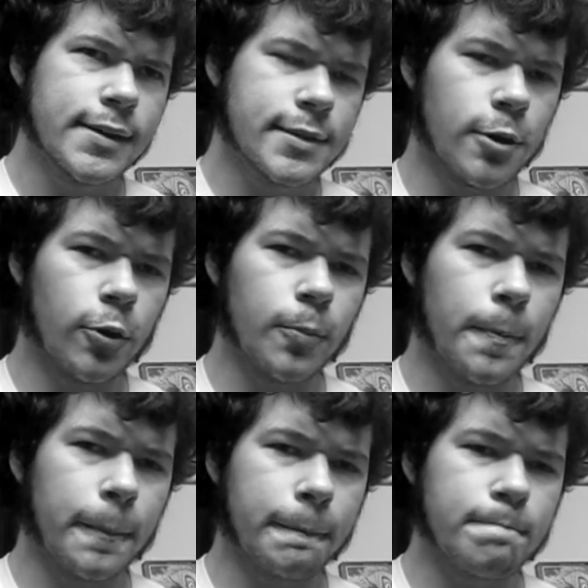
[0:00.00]
So,
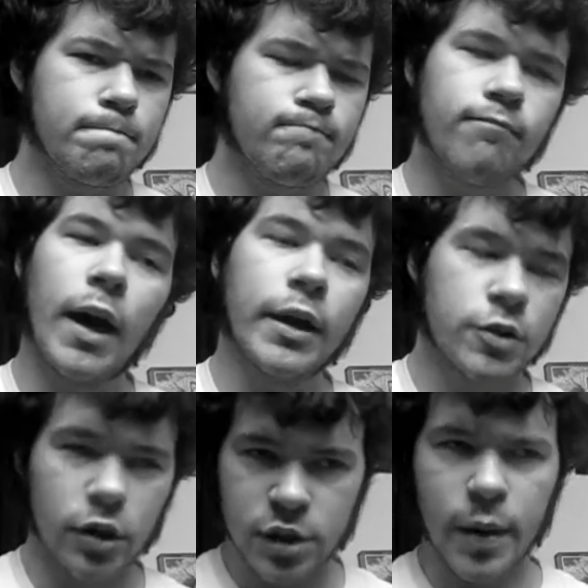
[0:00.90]
I
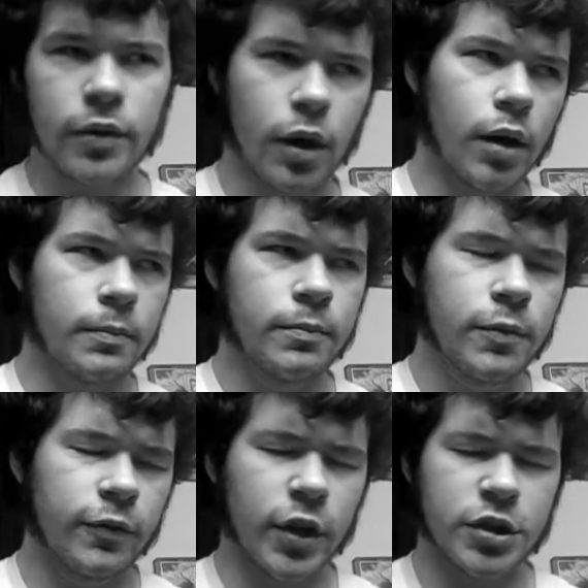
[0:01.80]
talked about
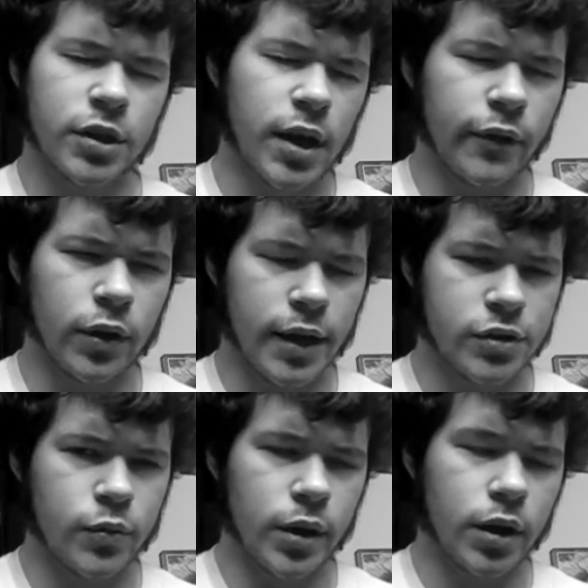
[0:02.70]
The Flesh and the Devil
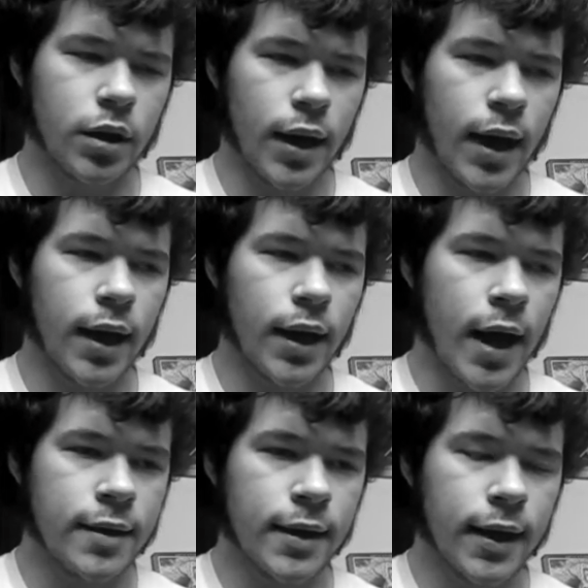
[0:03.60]
last week, and
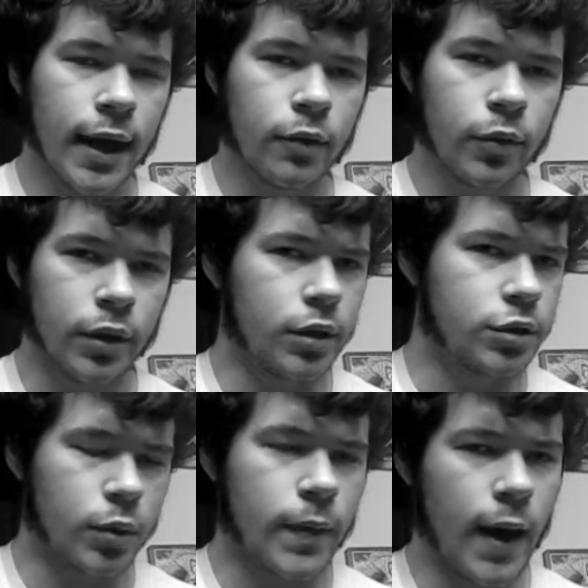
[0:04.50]
I think I really
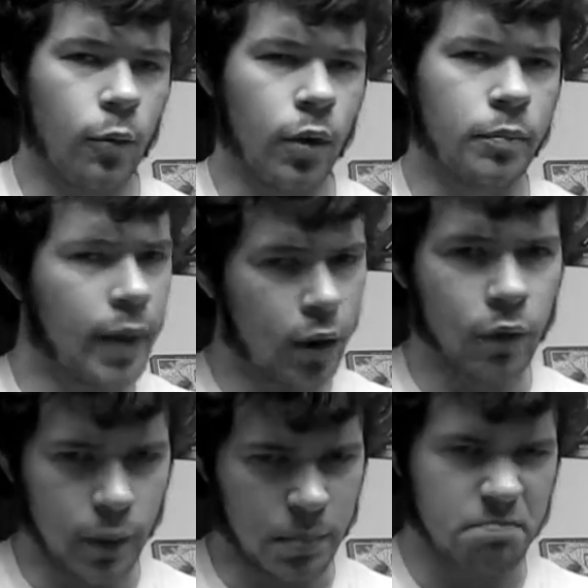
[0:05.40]
enjoyed that one better
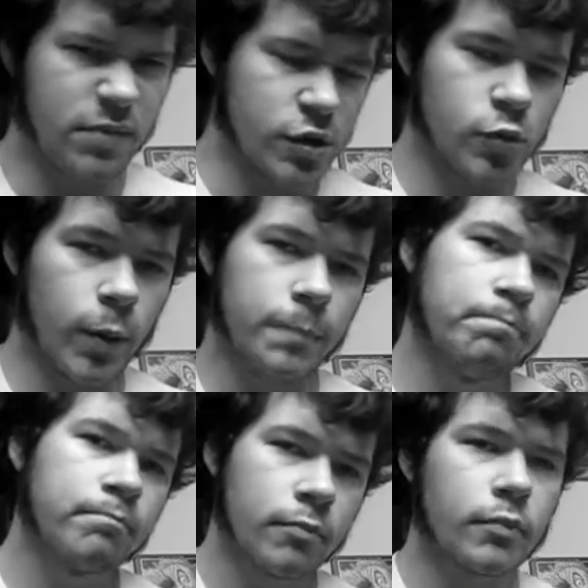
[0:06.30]
than this one.
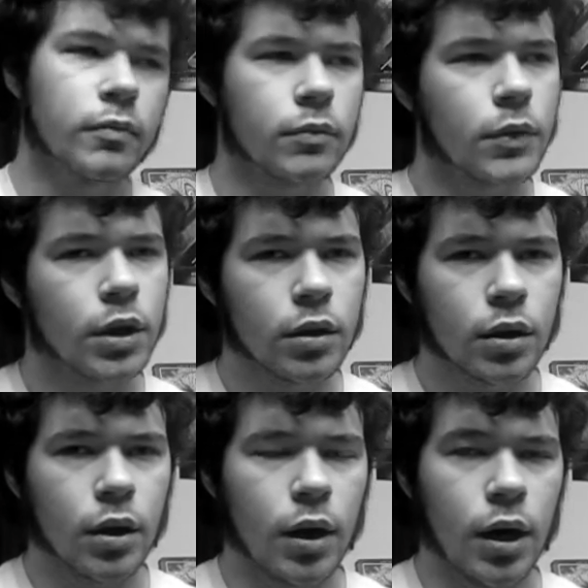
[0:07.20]

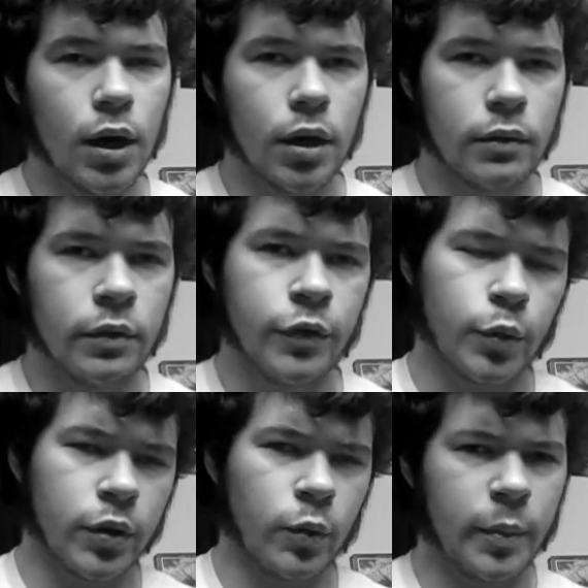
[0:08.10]
If you
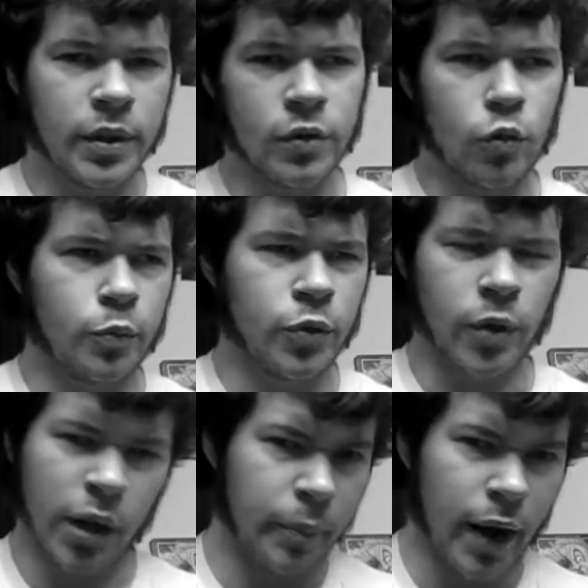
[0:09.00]
really want me to do a
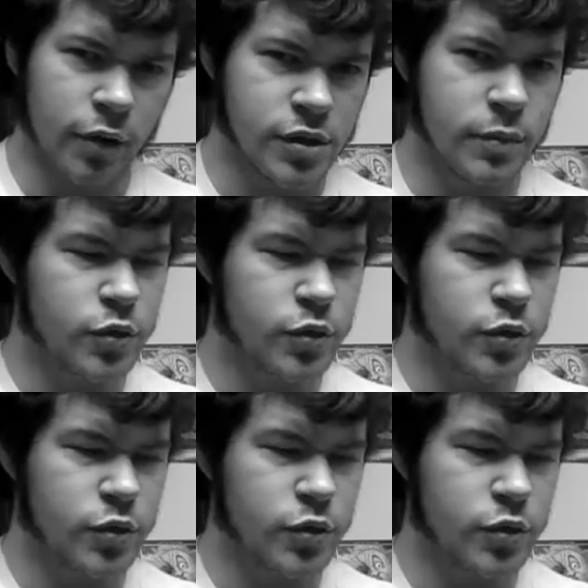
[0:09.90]
comparison